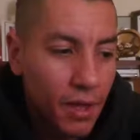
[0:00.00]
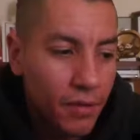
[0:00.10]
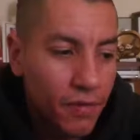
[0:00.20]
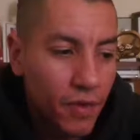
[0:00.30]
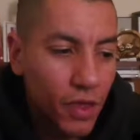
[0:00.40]

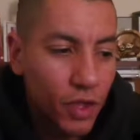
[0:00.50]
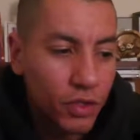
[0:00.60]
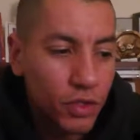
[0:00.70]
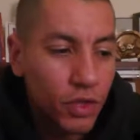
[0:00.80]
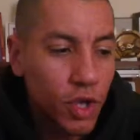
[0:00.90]
for
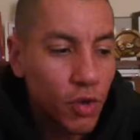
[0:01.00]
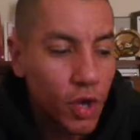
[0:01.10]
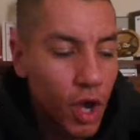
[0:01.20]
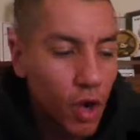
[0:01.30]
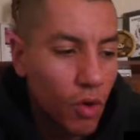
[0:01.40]
those who don't
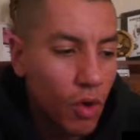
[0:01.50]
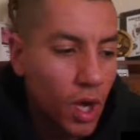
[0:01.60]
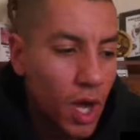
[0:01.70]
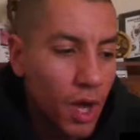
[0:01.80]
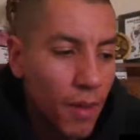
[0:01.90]
know,
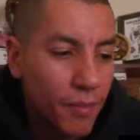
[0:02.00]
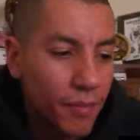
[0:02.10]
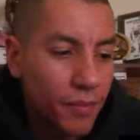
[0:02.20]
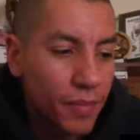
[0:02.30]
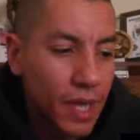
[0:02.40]

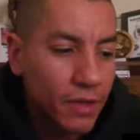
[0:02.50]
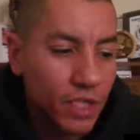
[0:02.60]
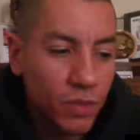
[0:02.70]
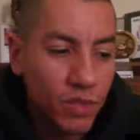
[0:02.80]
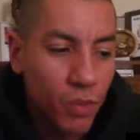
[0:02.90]
now she
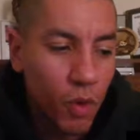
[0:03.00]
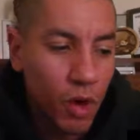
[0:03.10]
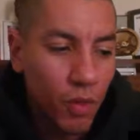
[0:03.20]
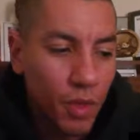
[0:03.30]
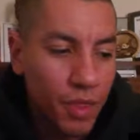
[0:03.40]
was
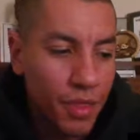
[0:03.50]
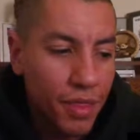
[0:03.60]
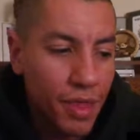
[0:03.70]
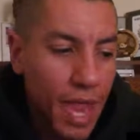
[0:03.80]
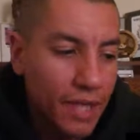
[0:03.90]
born with
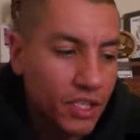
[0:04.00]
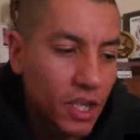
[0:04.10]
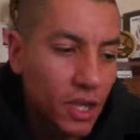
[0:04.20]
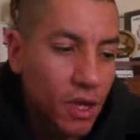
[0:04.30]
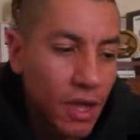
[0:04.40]

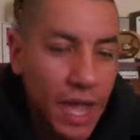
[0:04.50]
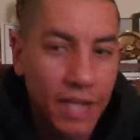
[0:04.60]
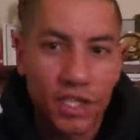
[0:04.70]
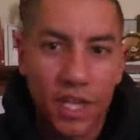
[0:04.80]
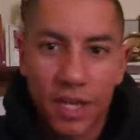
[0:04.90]

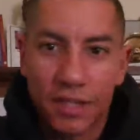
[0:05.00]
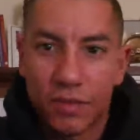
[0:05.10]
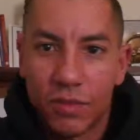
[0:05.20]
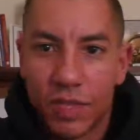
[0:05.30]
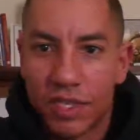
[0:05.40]
HLHS,
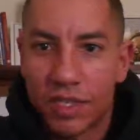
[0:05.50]
which